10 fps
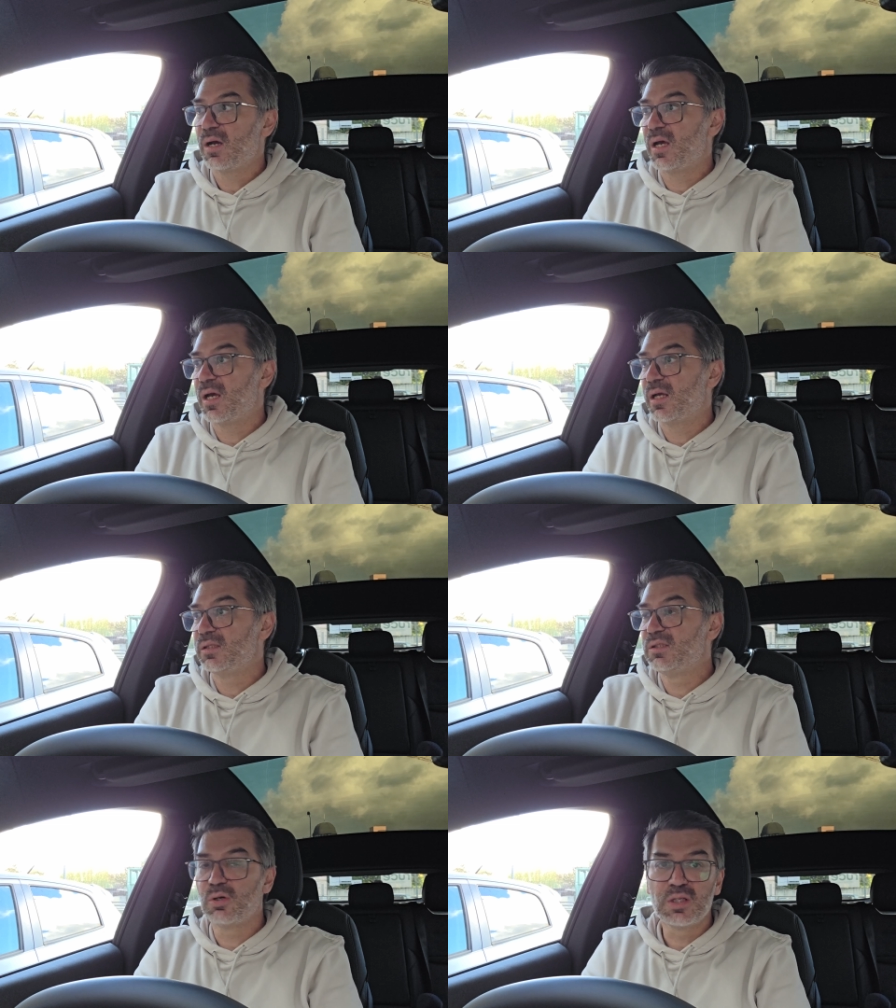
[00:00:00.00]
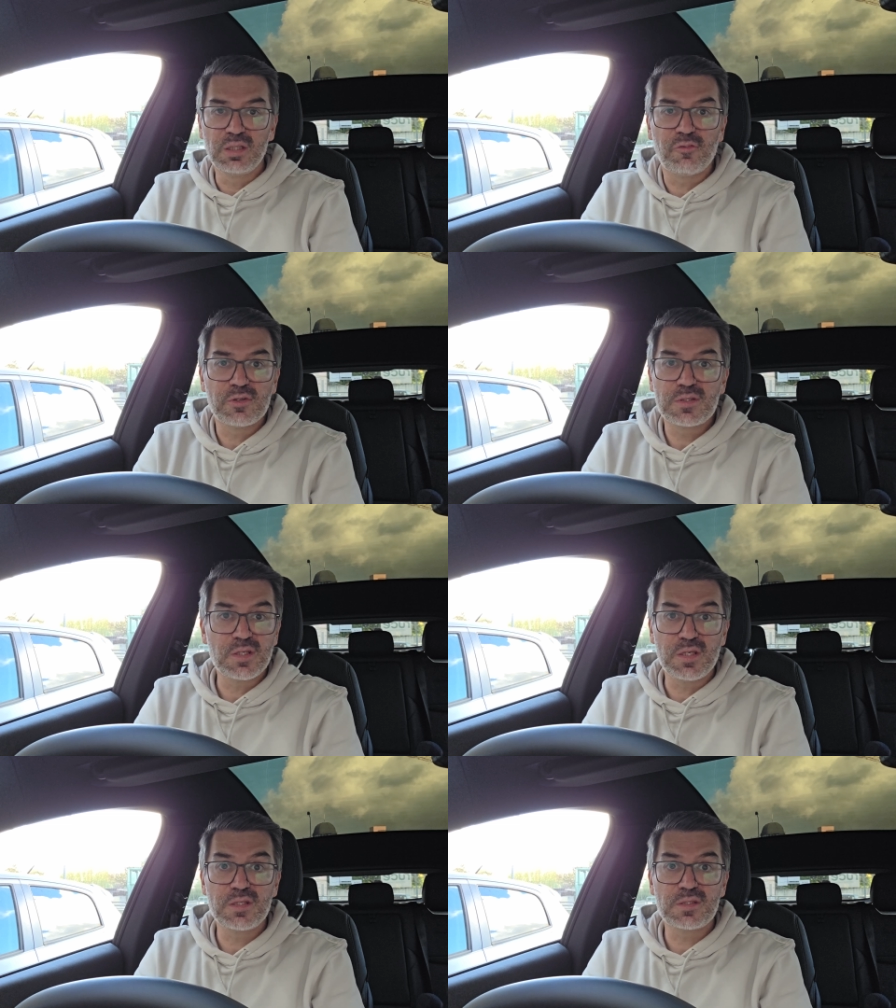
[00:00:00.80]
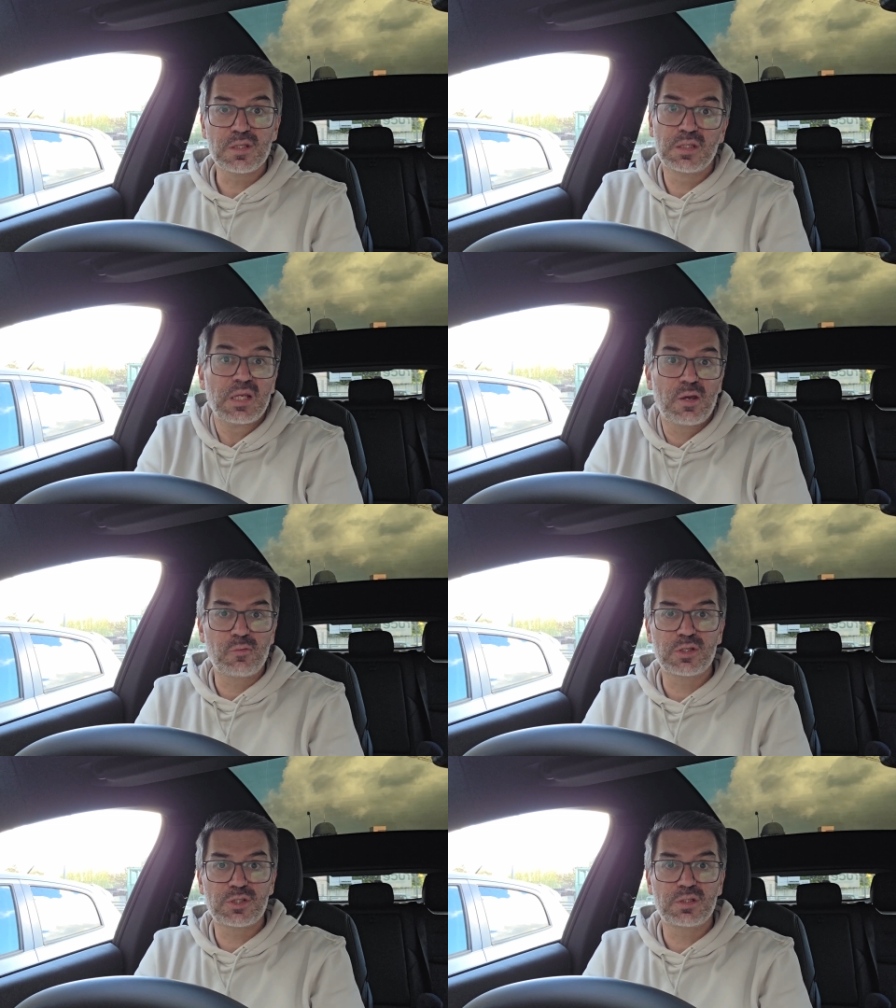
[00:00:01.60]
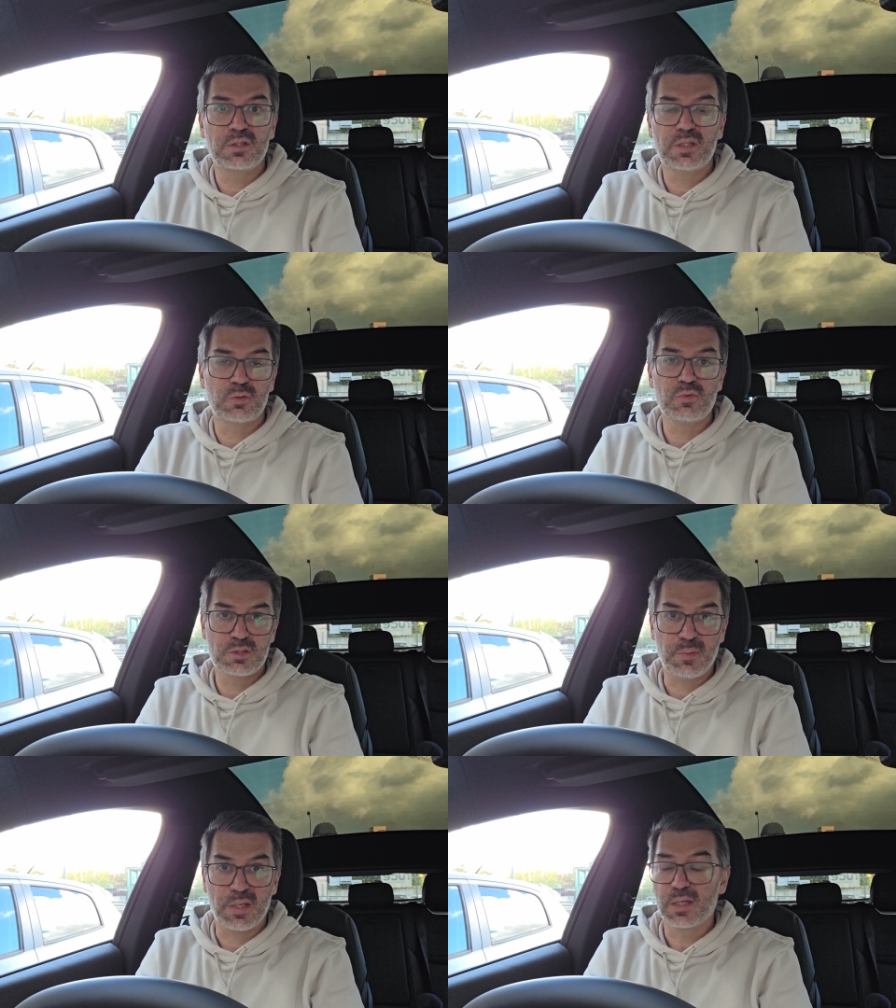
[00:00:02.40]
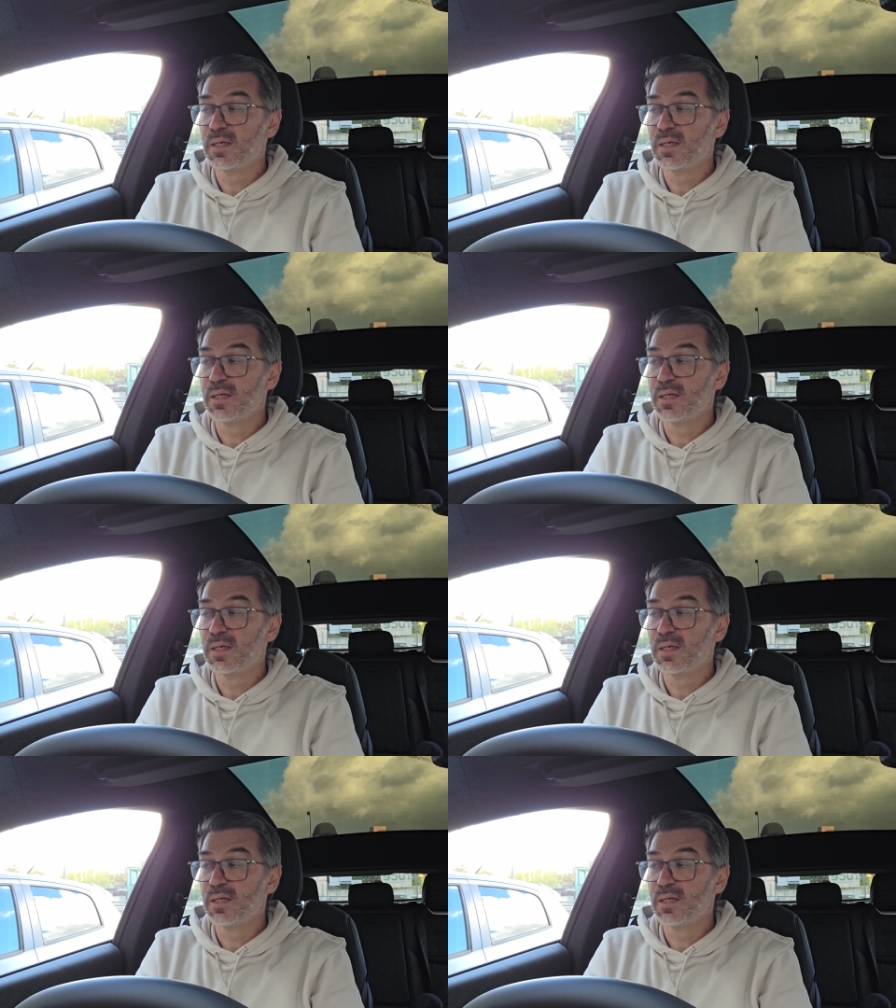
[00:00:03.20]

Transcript: Uh, the only difference is the language that we speak.